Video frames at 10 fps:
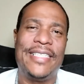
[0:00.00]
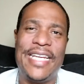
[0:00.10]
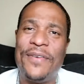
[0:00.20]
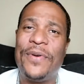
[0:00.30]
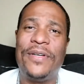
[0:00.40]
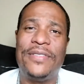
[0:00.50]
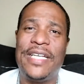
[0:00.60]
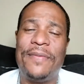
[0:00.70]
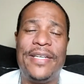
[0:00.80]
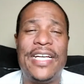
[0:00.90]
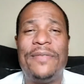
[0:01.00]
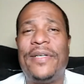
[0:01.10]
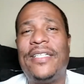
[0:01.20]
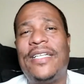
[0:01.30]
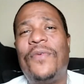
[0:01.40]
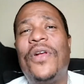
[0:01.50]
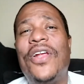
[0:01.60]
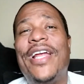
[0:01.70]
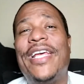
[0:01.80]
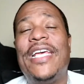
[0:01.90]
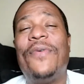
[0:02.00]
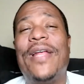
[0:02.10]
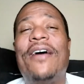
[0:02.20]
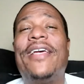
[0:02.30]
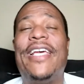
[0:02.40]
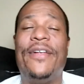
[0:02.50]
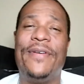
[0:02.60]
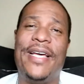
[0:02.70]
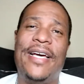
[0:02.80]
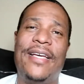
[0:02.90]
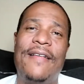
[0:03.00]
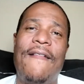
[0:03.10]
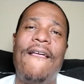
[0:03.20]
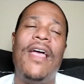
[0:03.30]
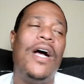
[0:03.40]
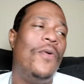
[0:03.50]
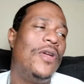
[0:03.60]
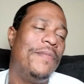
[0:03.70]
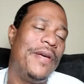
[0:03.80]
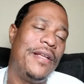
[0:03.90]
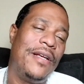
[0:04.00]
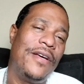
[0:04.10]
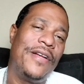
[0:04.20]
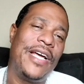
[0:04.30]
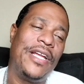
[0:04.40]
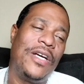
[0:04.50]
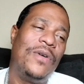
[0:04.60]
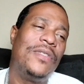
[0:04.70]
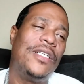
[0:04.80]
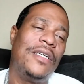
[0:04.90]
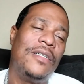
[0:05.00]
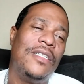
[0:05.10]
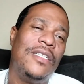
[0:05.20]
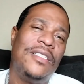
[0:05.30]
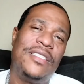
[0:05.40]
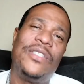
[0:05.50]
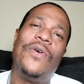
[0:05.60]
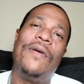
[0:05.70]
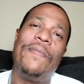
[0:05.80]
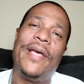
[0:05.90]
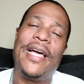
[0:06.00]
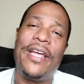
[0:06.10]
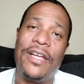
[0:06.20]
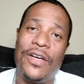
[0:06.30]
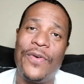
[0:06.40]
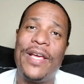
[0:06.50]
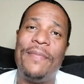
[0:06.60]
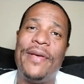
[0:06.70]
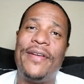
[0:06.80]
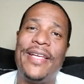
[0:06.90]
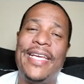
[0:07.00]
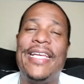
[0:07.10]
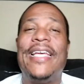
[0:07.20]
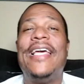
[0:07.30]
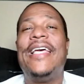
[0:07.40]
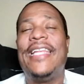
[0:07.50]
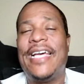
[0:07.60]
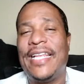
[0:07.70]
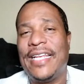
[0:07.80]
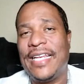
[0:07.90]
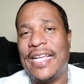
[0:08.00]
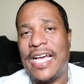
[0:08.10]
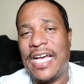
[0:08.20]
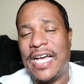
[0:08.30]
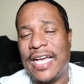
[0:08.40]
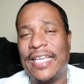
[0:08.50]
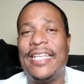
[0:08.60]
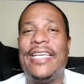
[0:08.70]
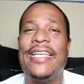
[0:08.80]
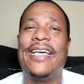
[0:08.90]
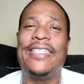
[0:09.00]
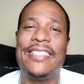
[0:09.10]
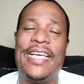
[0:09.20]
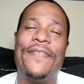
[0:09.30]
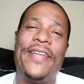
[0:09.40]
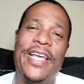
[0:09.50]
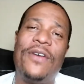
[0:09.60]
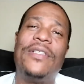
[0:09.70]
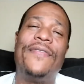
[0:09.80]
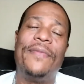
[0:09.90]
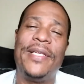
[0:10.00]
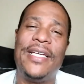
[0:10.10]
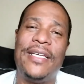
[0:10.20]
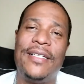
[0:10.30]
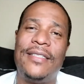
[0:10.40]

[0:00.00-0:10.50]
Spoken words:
I never went on those type of diets because I want to learn how to eat without keto diet. I want to be able to learn how to go to the store and pick out a great meal to eat that I can eat that's safe and healthy for me to eat.